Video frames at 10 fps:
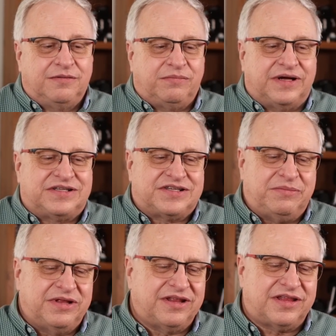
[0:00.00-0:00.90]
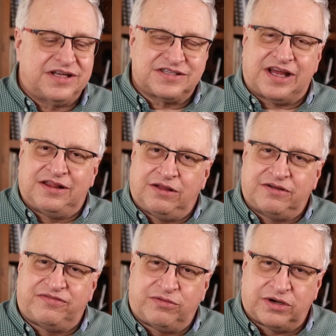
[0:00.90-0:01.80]
but some of the things I
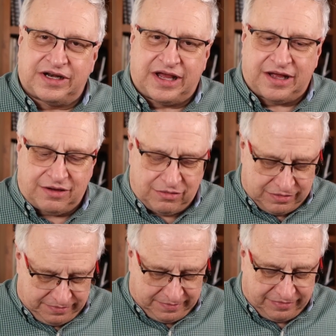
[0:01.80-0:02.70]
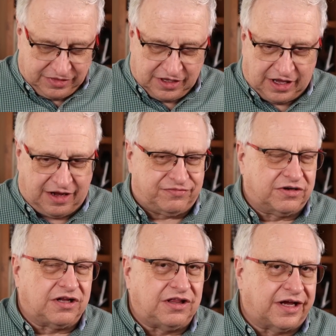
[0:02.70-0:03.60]
look for now,
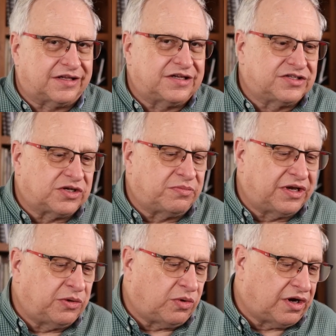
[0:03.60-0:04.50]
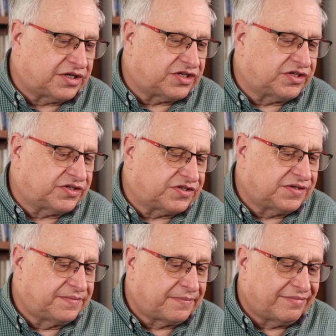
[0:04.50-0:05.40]
after collecting so many watches,
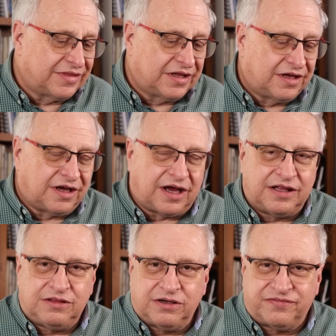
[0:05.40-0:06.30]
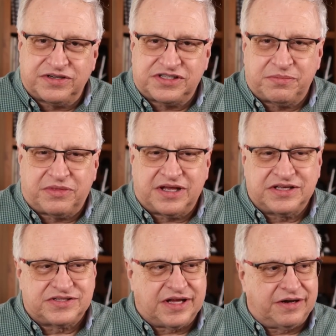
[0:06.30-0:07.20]
I look for some
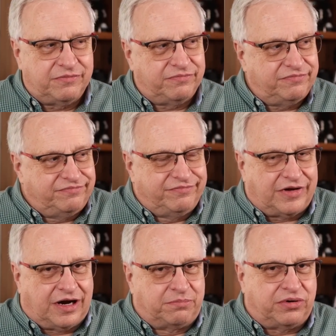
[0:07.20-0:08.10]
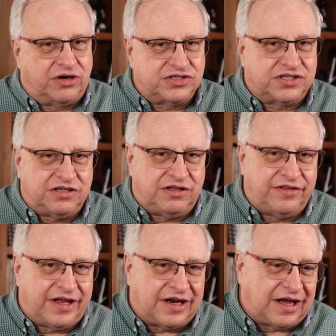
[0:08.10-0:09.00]
things that are personal
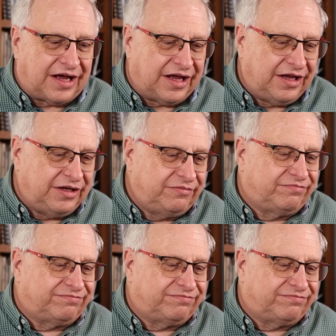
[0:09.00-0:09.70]
that I